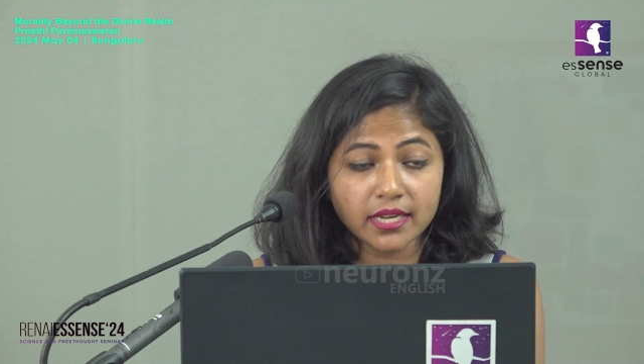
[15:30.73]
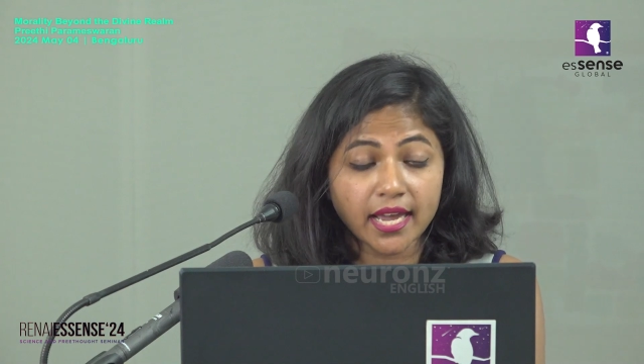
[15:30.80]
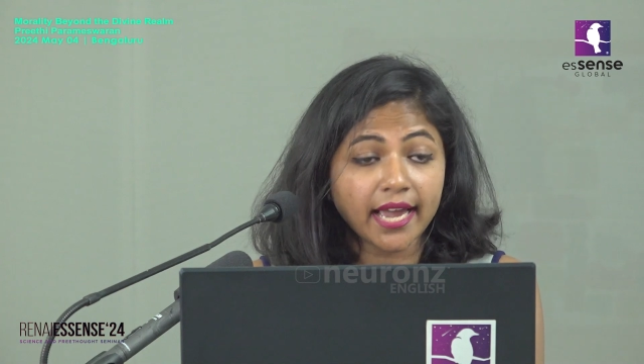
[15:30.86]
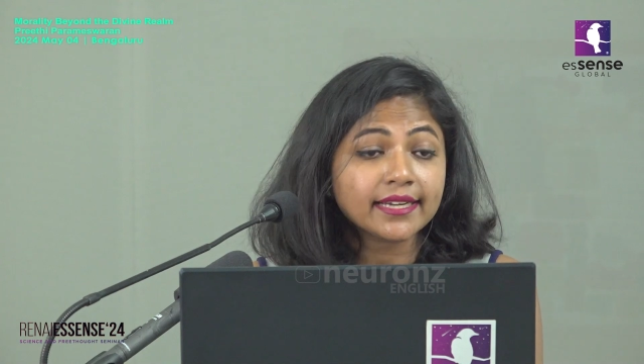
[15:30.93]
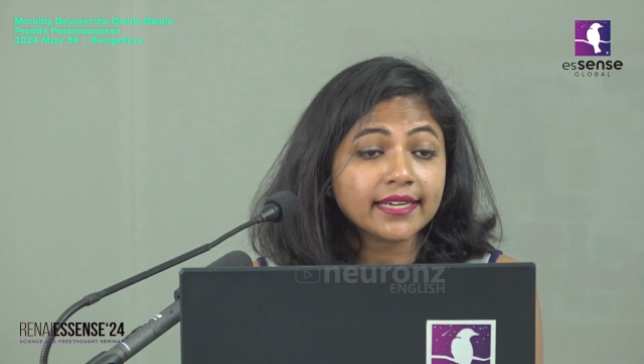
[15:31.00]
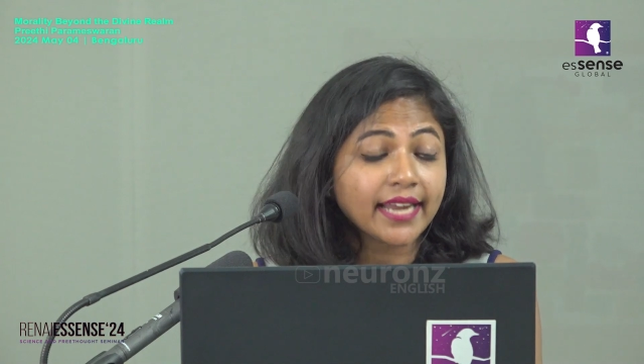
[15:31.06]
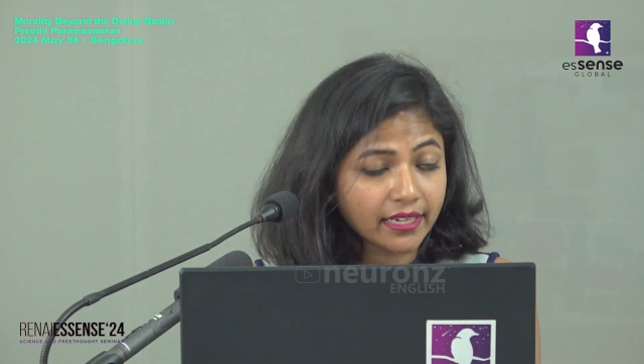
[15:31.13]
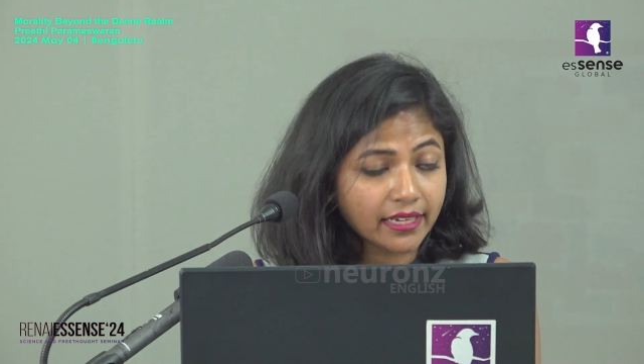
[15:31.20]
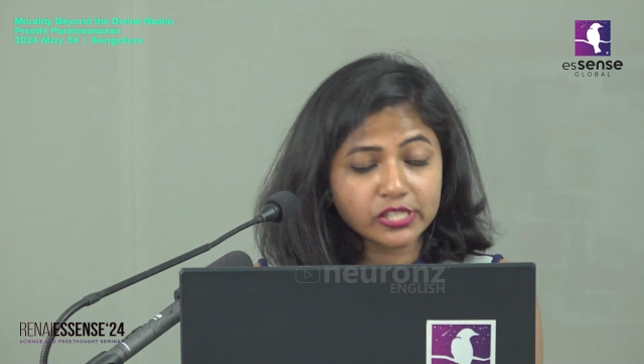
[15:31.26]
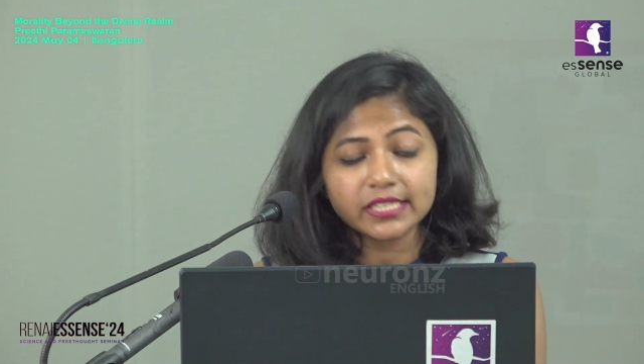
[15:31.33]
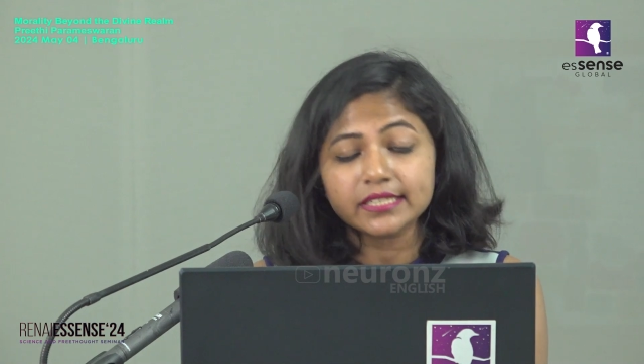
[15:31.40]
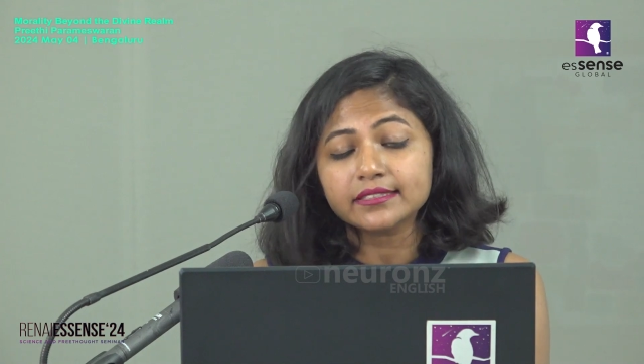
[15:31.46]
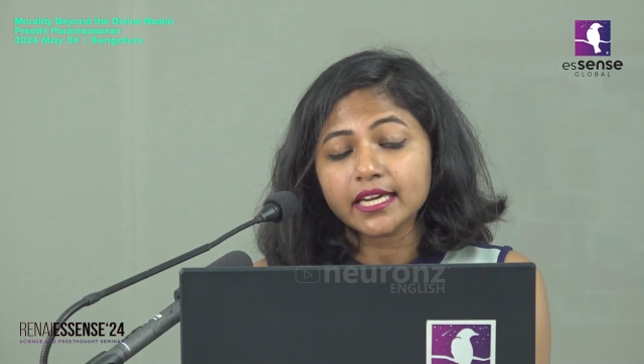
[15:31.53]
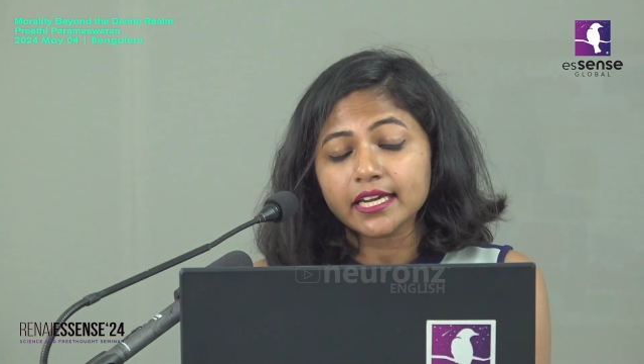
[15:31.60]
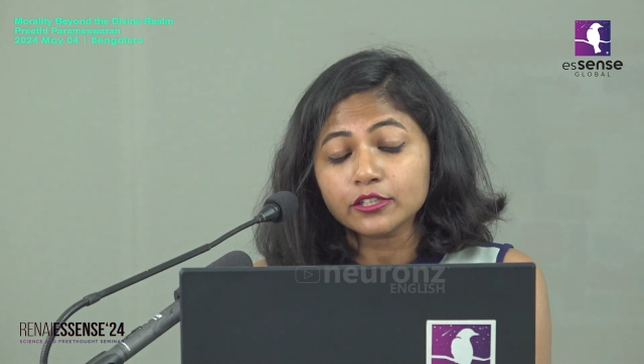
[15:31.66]
And
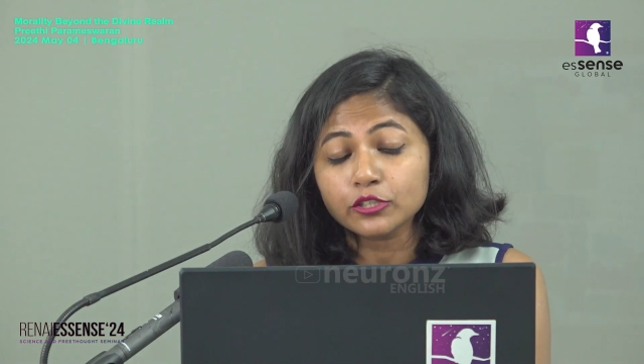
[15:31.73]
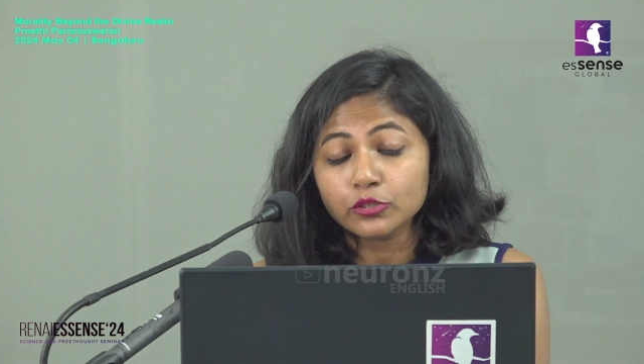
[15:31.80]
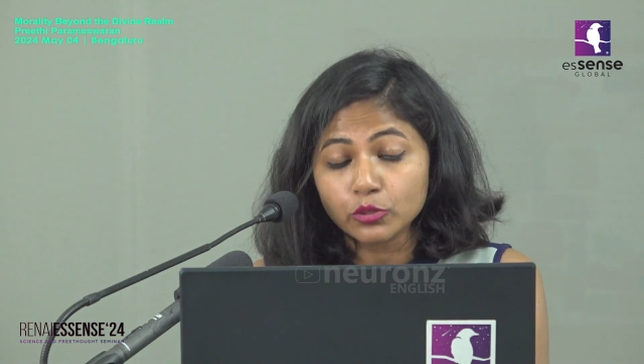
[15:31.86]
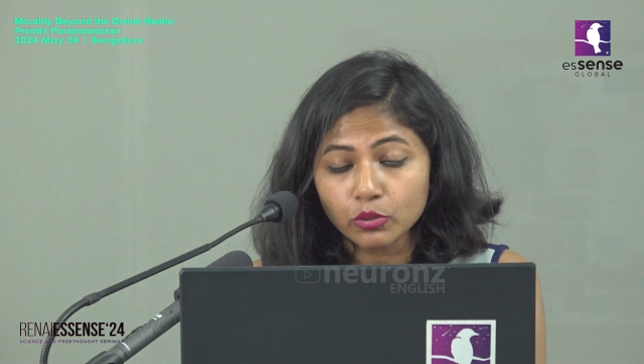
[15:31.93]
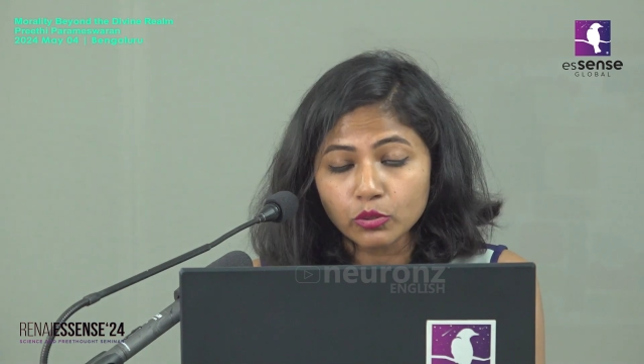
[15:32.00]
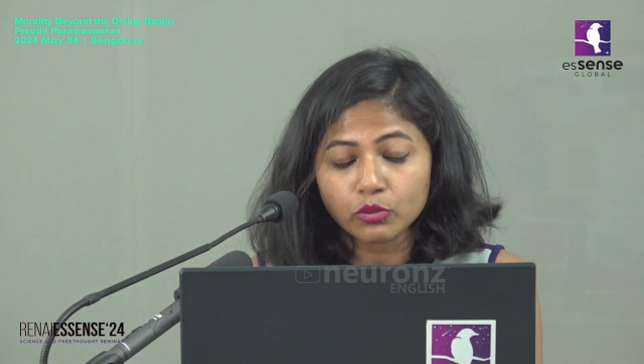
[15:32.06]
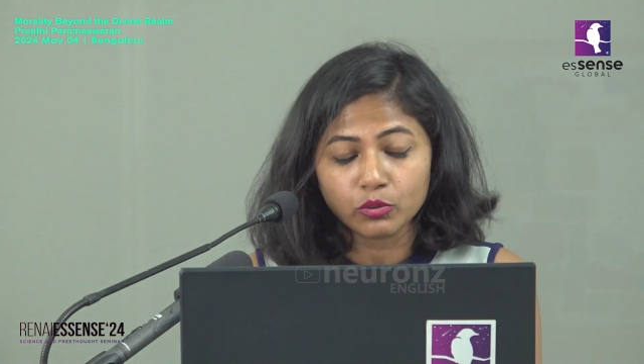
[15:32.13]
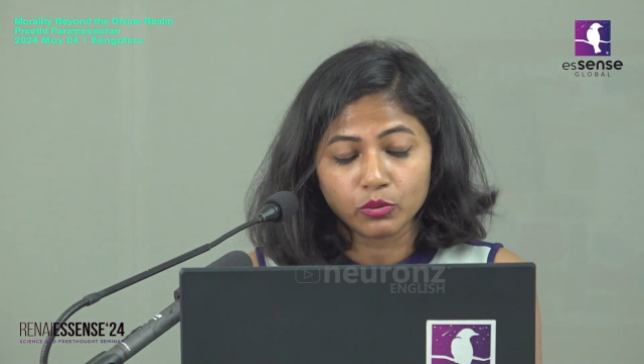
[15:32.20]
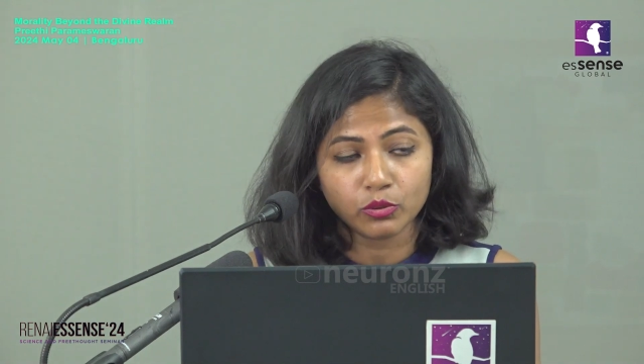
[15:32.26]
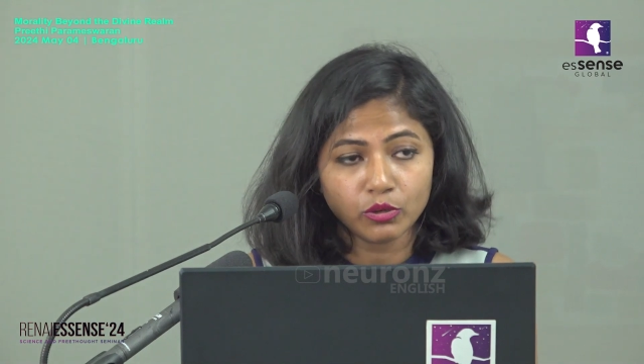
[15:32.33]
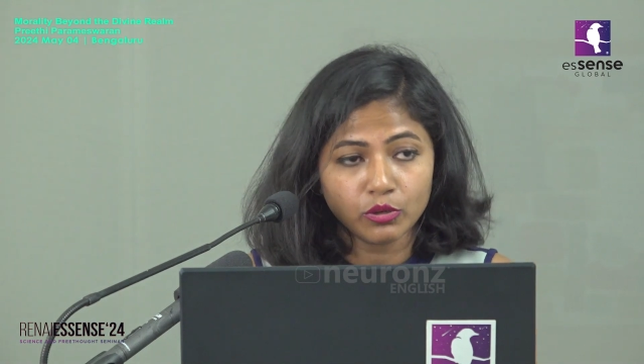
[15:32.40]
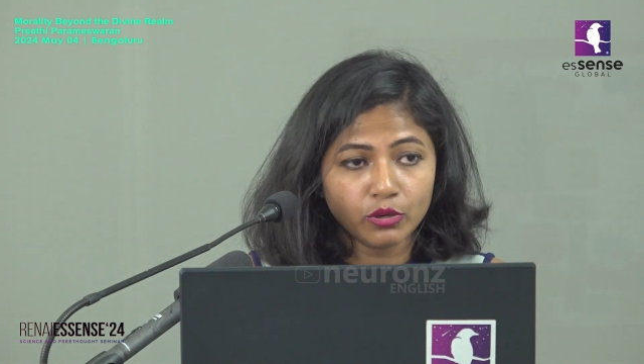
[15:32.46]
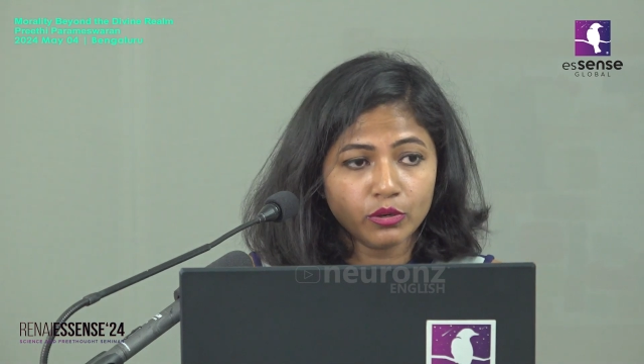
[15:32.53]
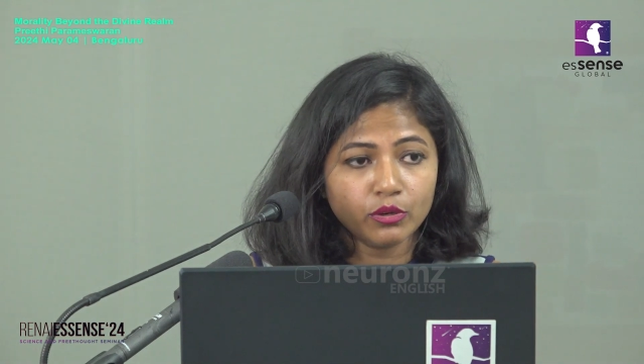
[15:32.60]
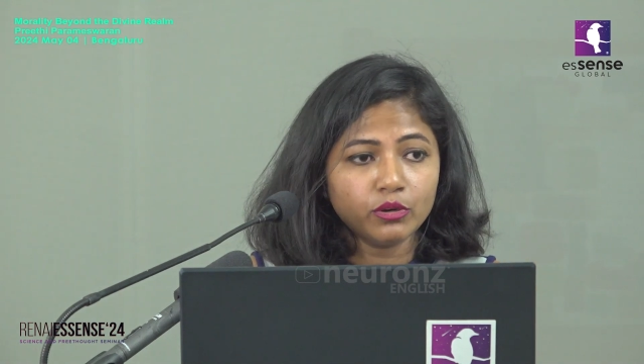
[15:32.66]
actually they
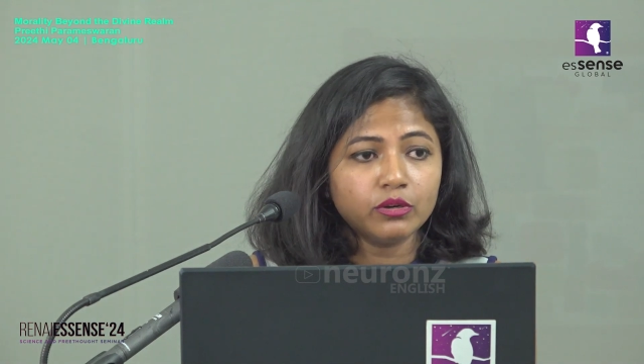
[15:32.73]
know,